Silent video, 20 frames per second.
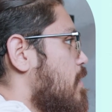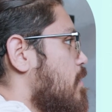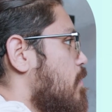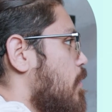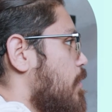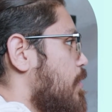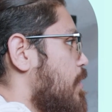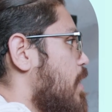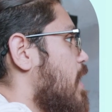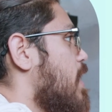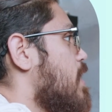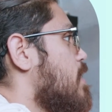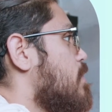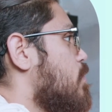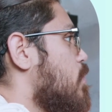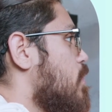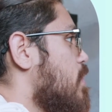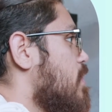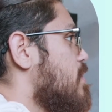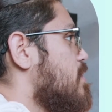what the
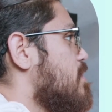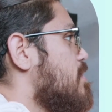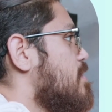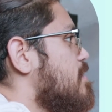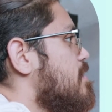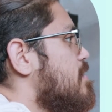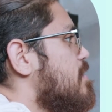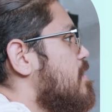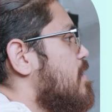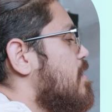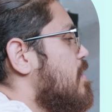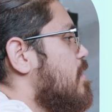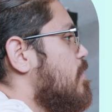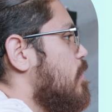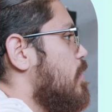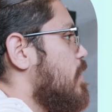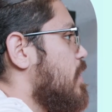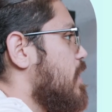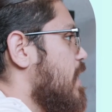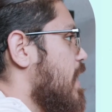item was,
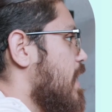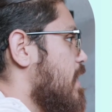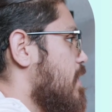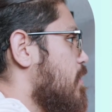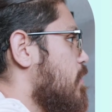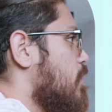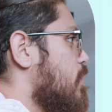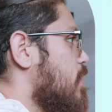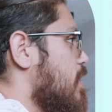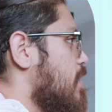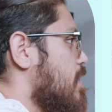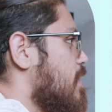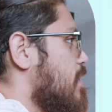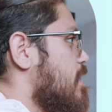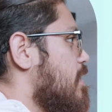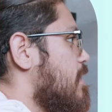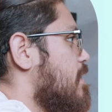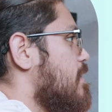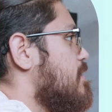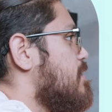what the category
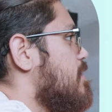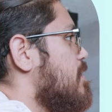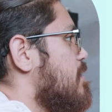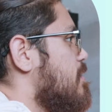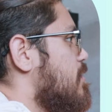is,